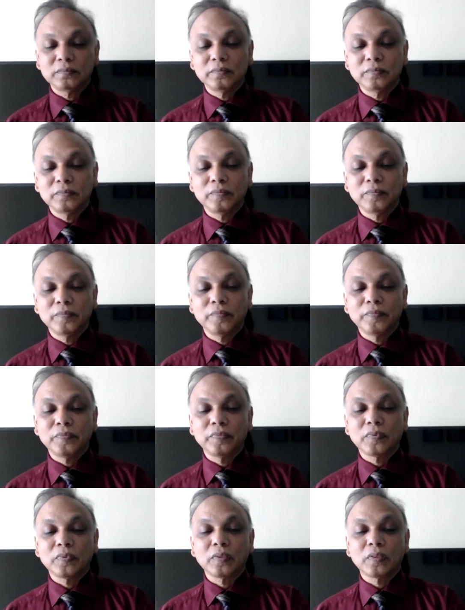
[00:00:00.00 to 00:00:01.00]

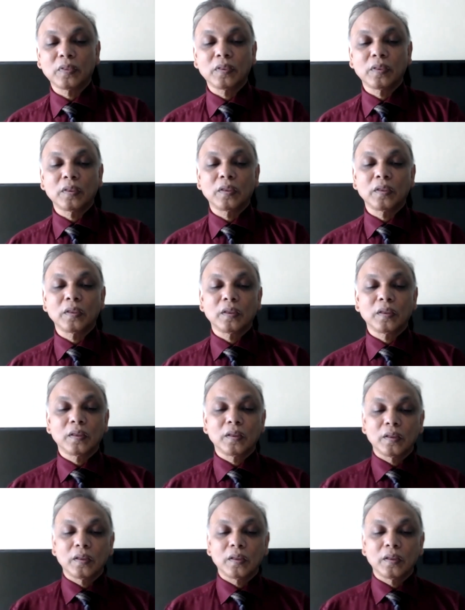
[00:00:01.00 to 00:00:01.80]
[no speech]